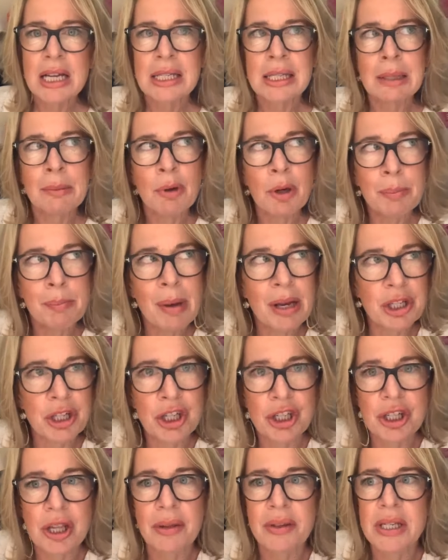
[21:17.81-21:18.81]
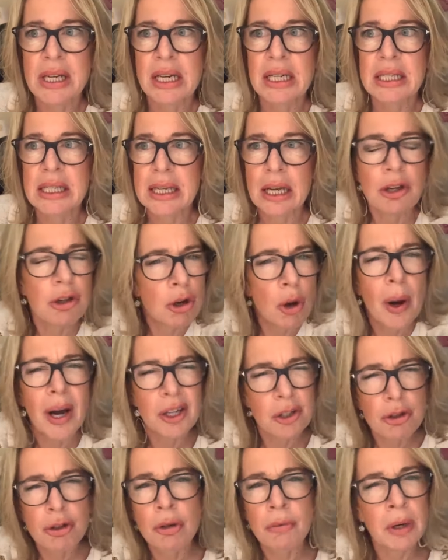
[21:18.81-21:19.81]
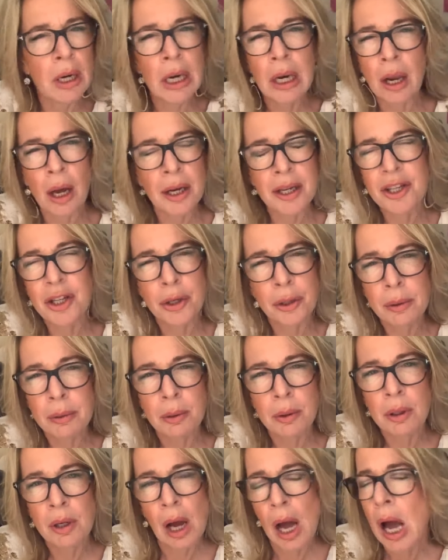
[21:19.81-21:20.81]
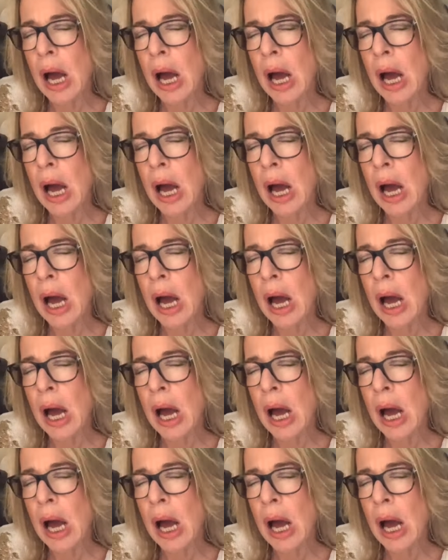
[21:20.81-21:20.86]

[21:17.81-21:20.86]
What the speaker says: Someone messaged the other day to say, you know, I used to really like you.